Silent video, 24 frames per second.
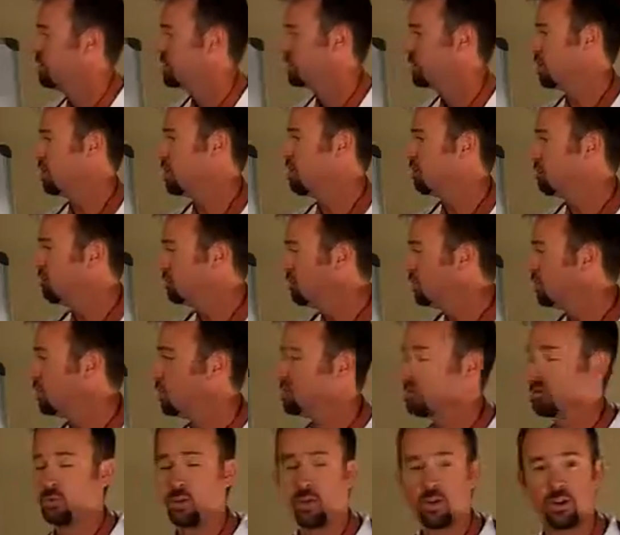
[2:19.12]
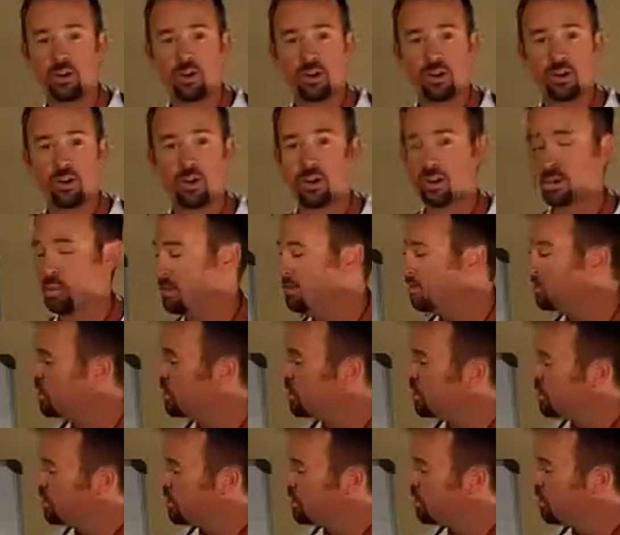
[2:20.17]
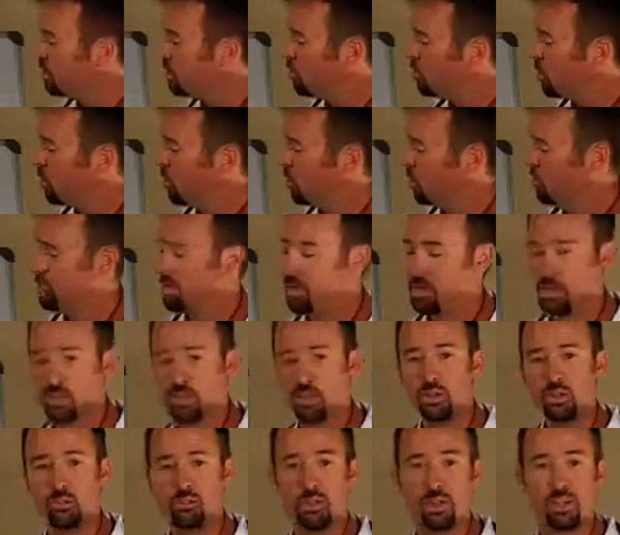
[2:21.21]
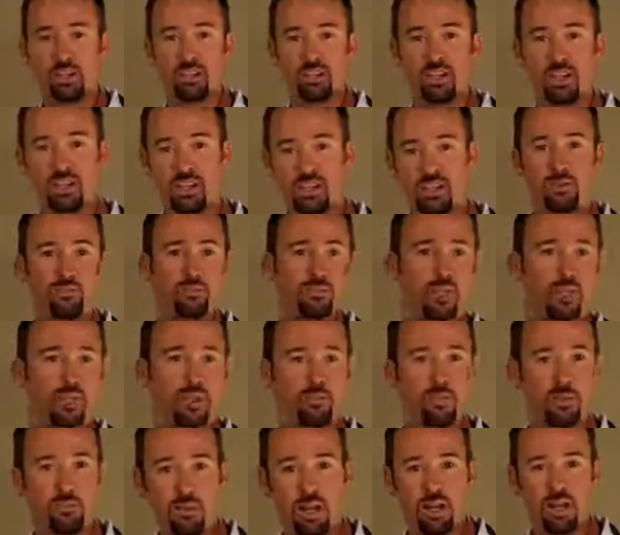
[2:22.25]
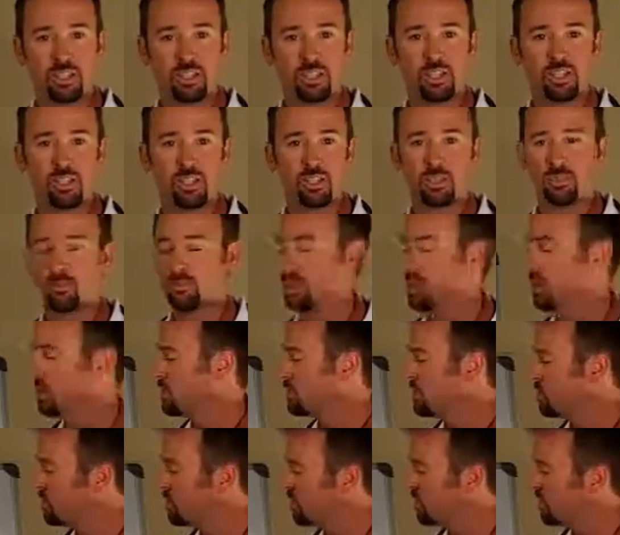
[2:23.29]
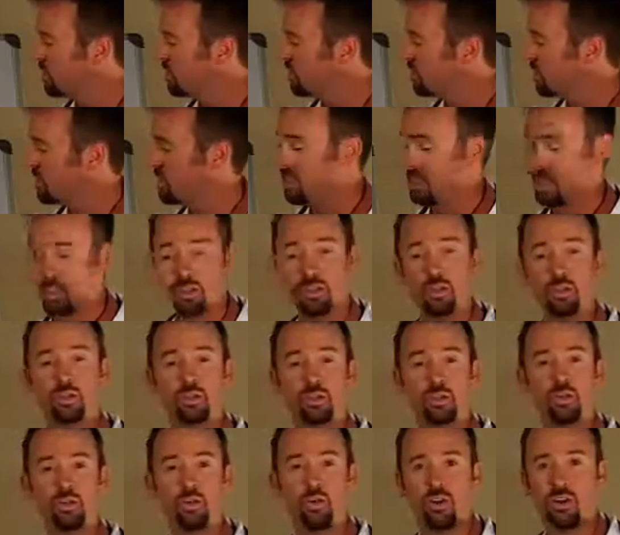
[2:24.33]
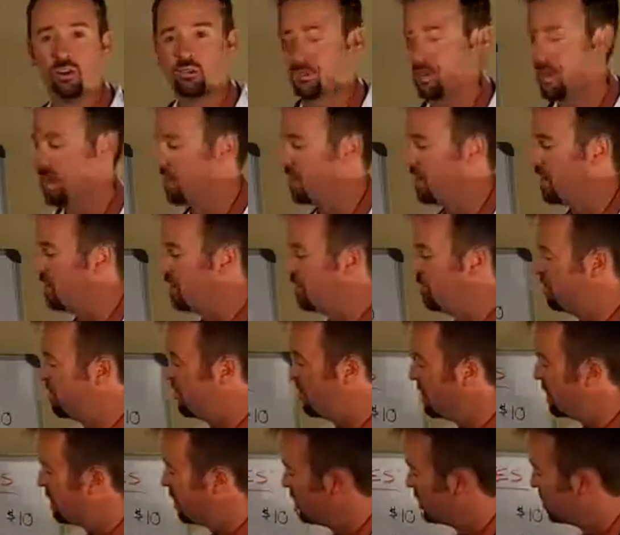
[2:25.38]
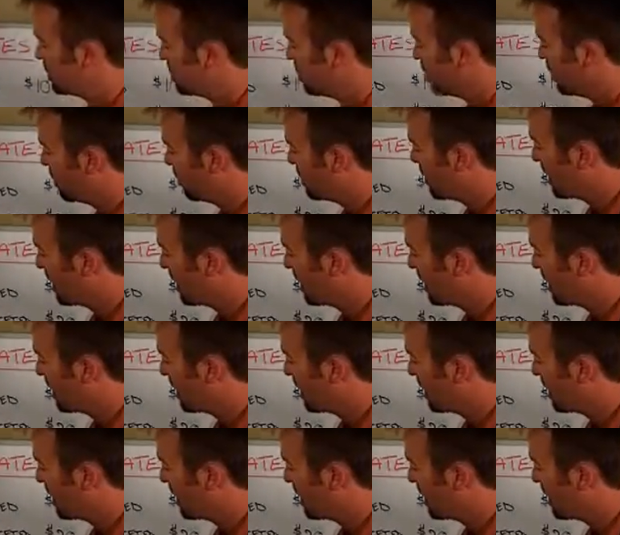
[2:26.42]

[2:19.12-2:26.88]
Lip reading: So you throw it in the cart. Then you walk over to the toothpick section, pick up your box of toothpicks, and see that it too is a qualified item. So